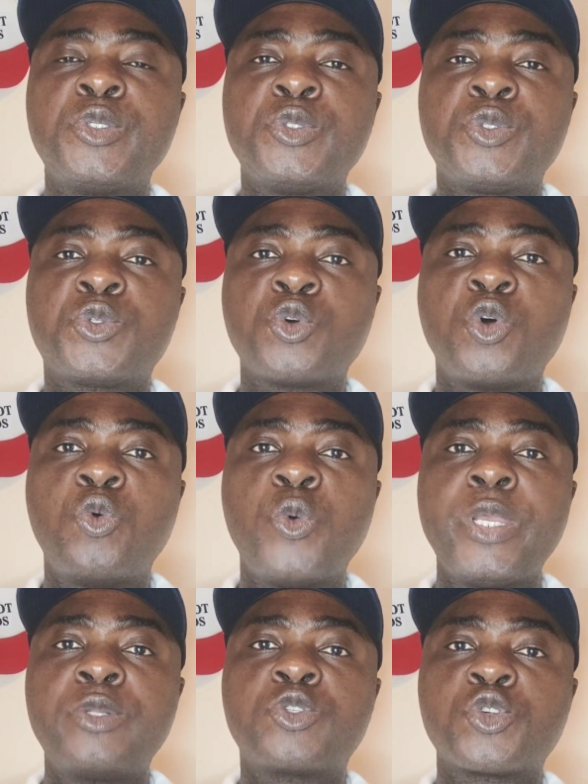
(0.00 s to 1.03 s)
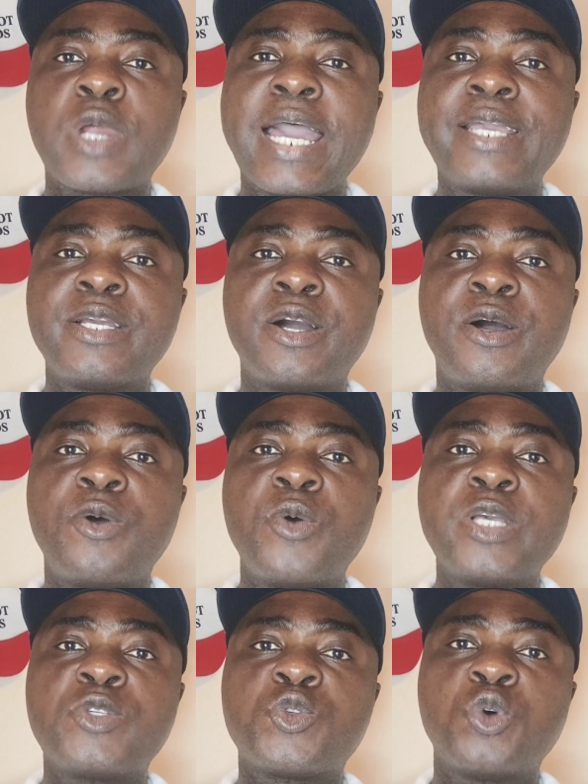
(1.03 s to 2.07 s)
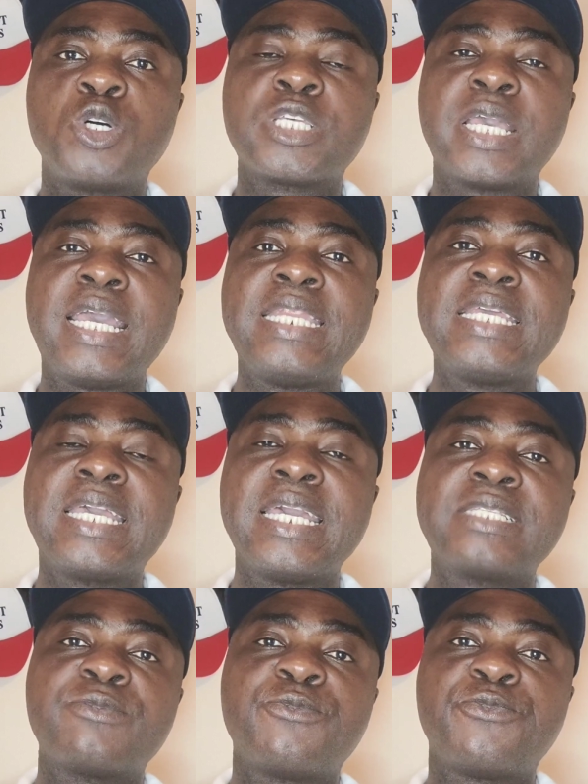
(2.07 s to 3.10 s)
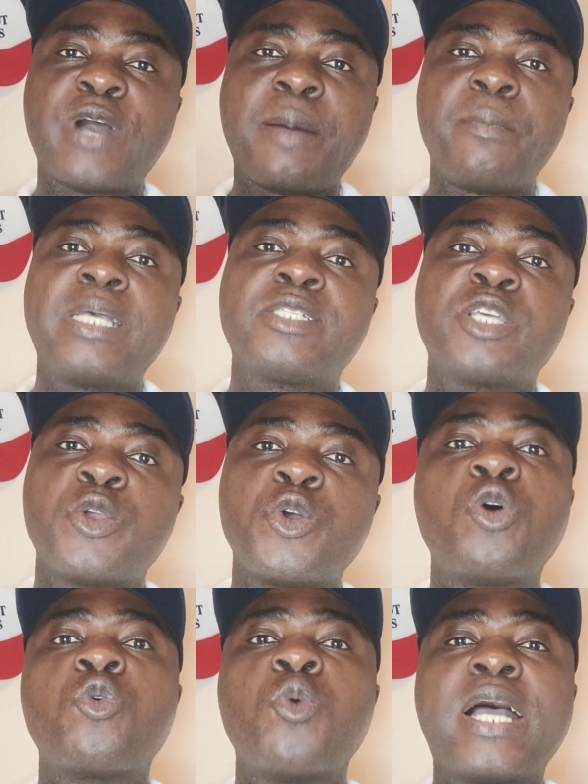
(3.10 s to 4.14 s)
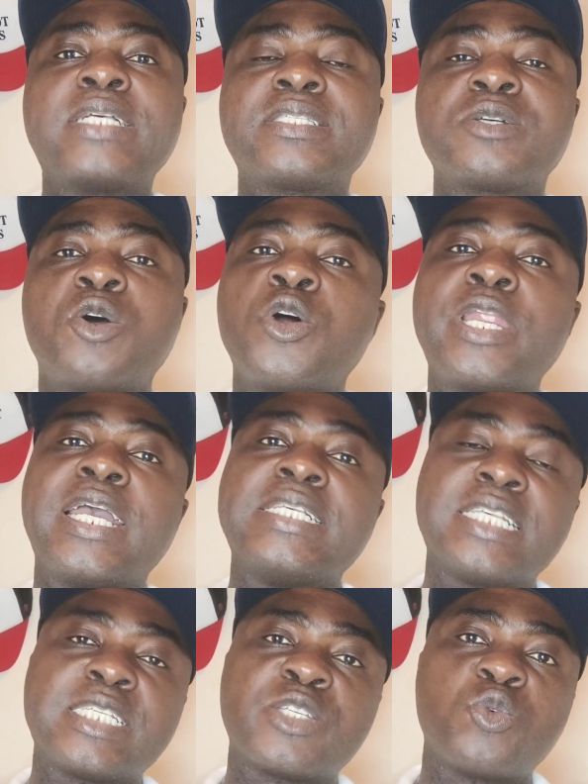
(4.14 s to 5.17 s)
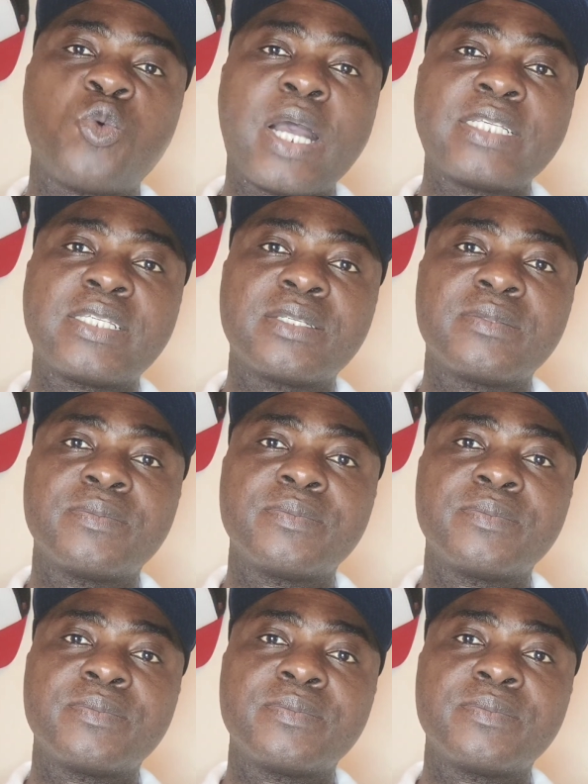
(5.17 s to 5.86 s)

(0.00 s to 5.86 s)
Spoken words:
So we try always to what? Educate farmers, the young ones or the existing ones,